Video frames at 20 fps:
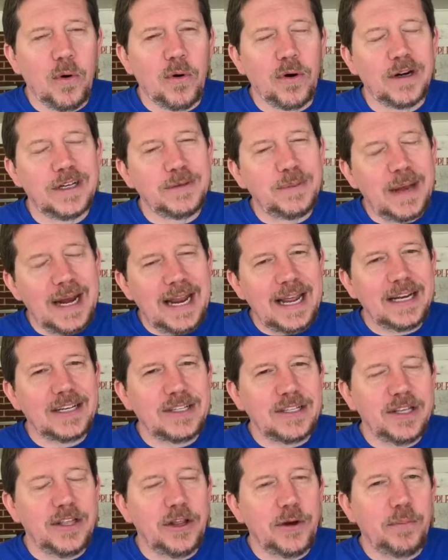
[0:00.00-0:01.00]
boards, but
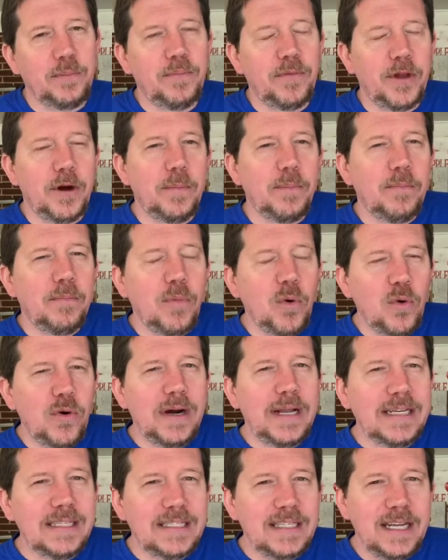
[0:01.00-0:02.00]
actually they're, they're
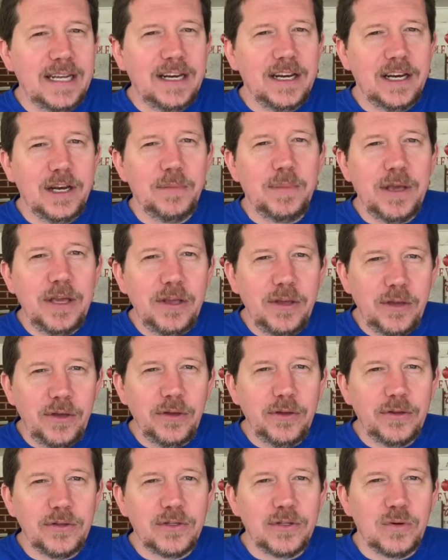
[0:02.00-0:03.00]
more intended to be
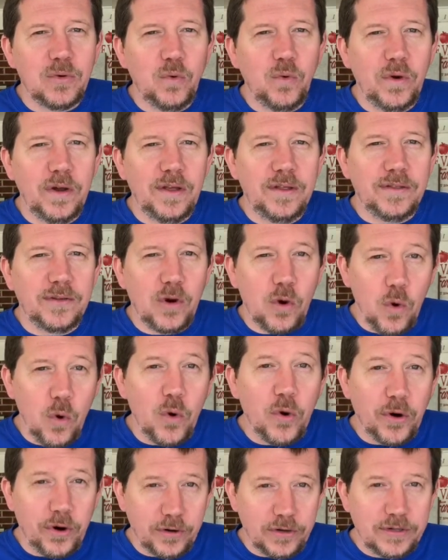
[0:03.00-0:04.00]
used with
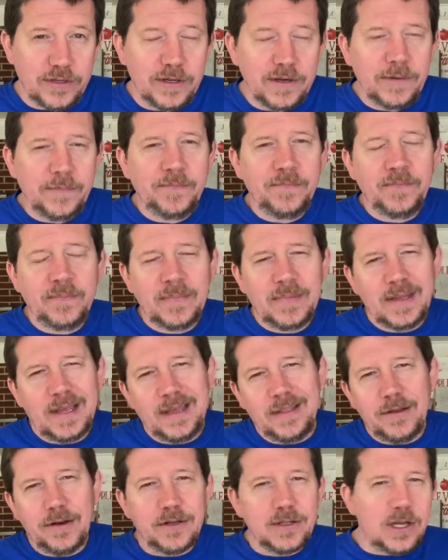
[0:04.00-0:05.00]
quarters.
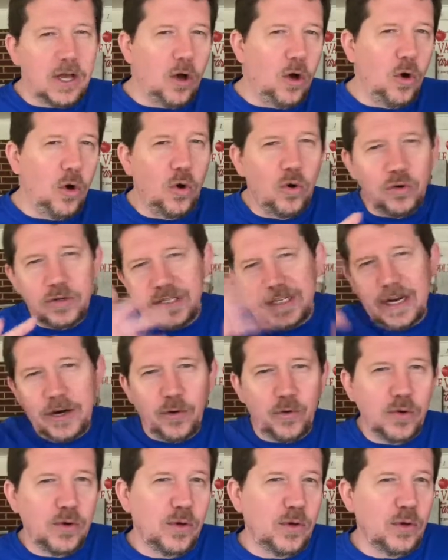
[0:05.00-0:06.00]
And there's a whole set
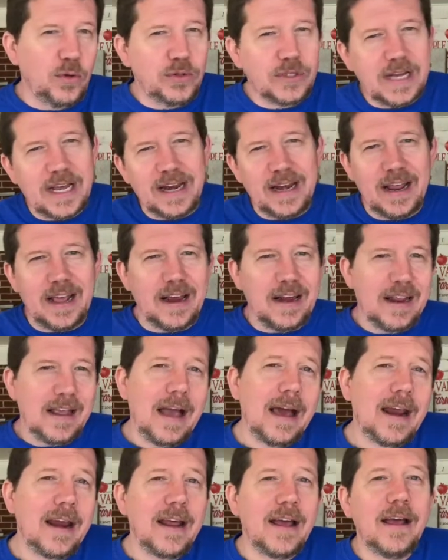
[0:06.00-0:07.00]
of rules, yada, yada,
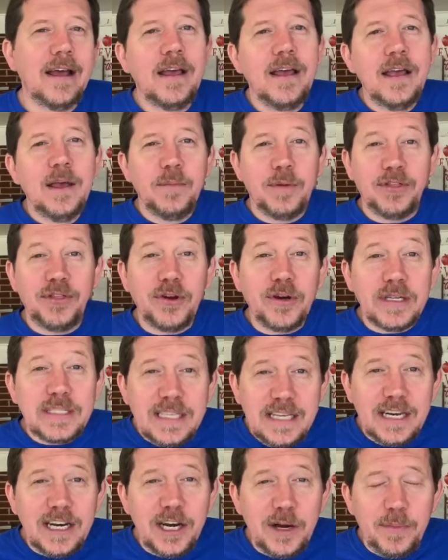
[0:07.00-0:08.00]
yada, but they're
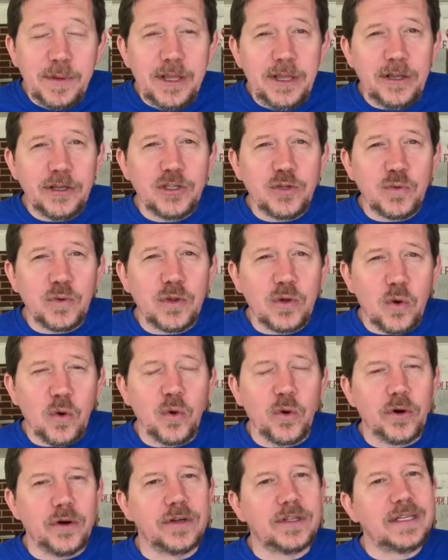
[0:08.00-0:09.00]
intended to be used with
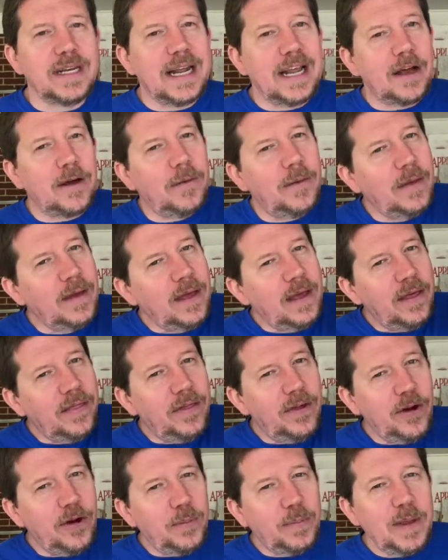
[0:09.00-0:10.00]
quarters. Now,
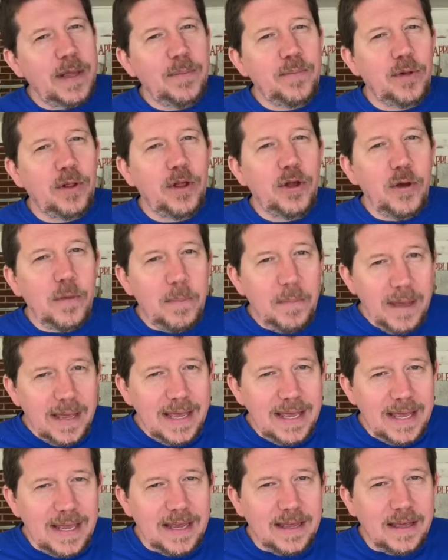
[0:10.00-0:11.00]
there are people who
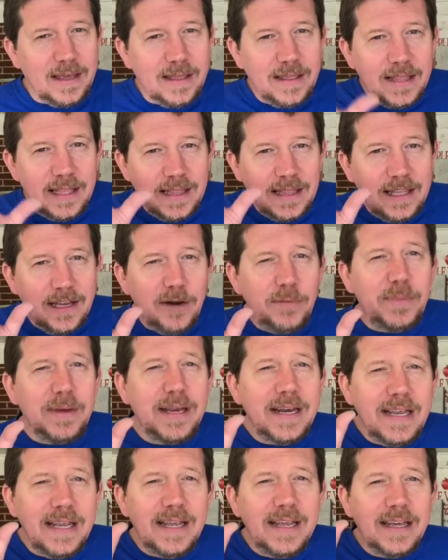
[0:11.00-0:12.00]
make the little
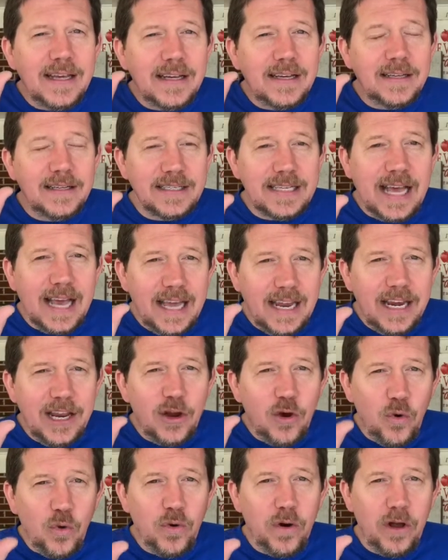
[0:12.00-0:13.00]
bitty tiny
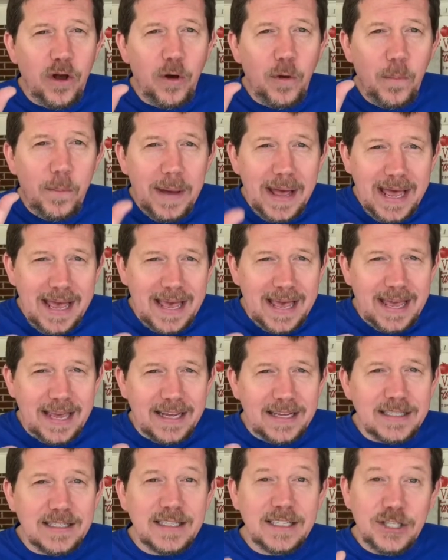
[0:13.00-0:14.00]
cornhole
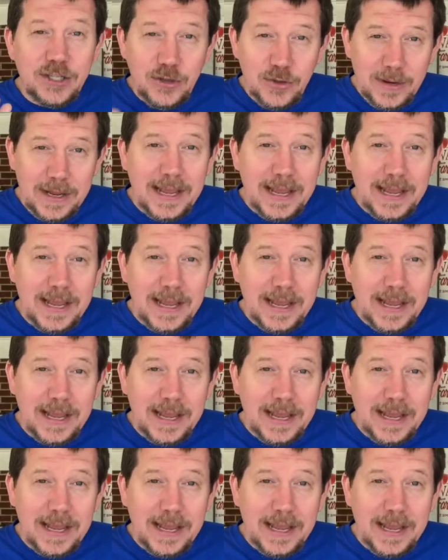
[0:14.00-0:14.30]
bags that you